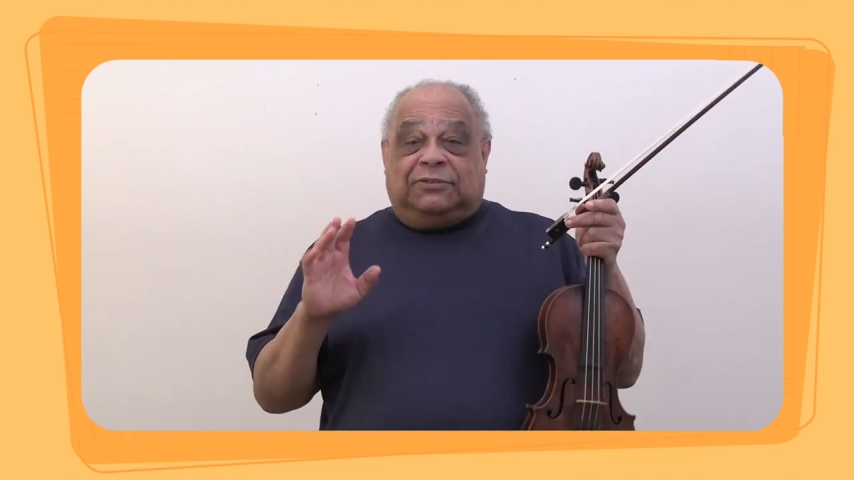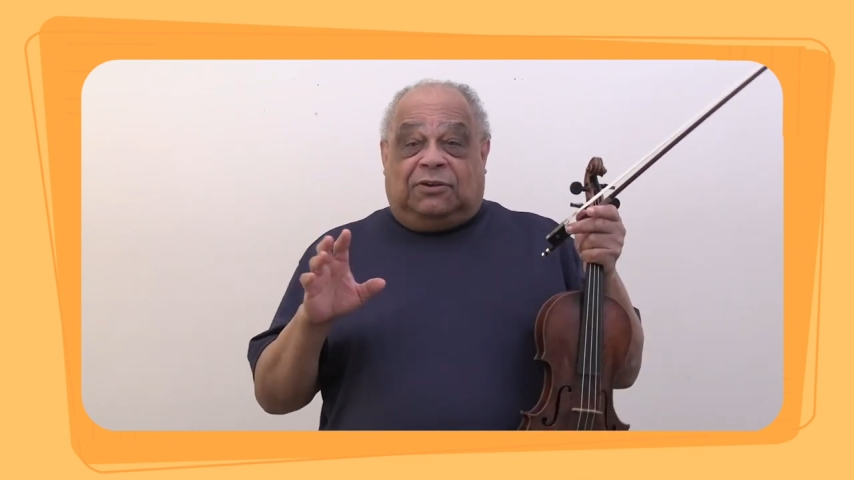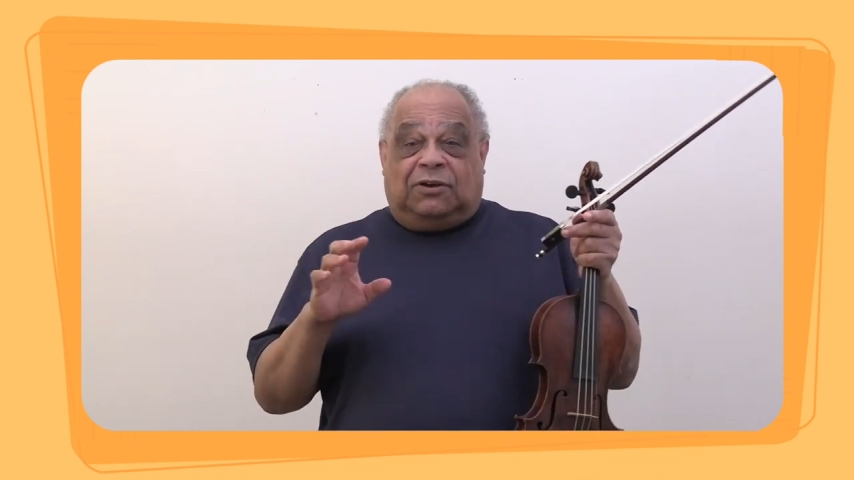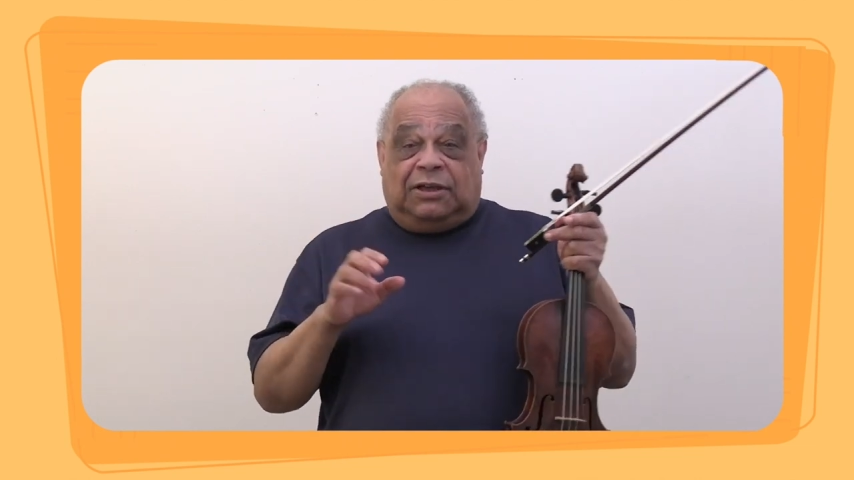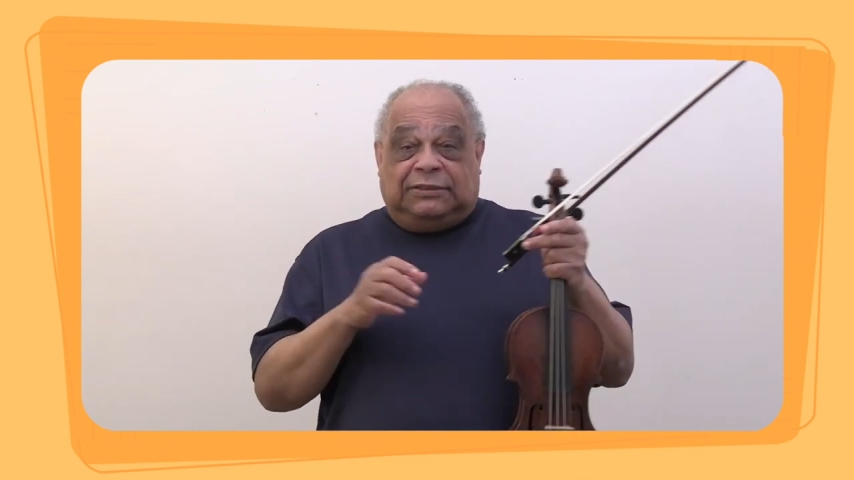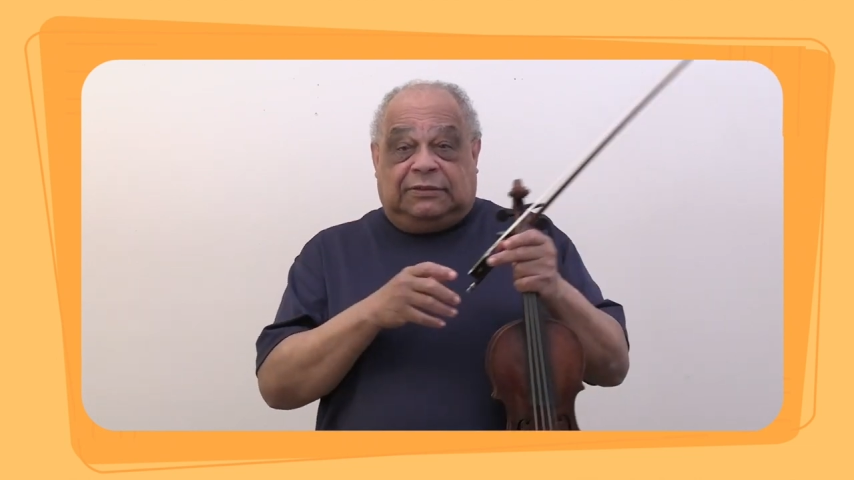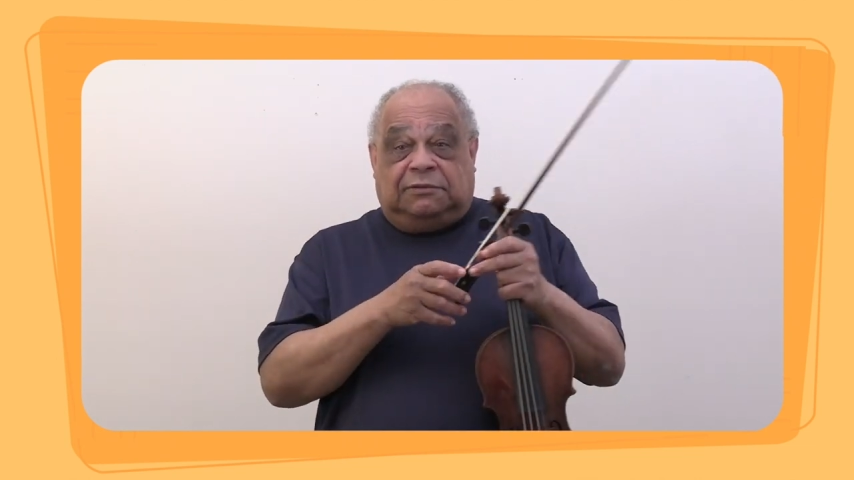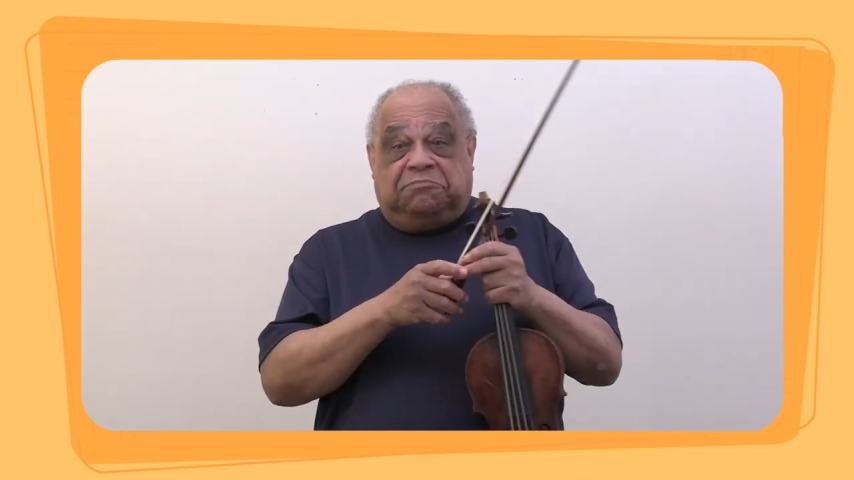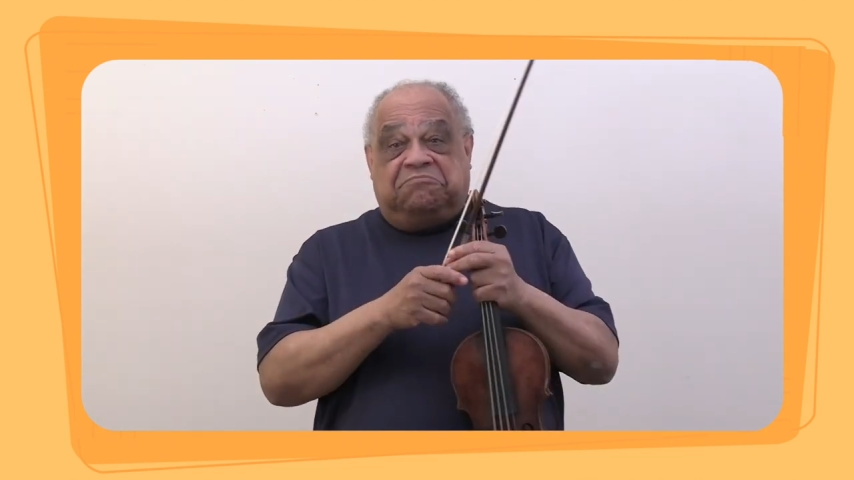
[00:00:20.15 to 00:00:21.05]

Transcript: taught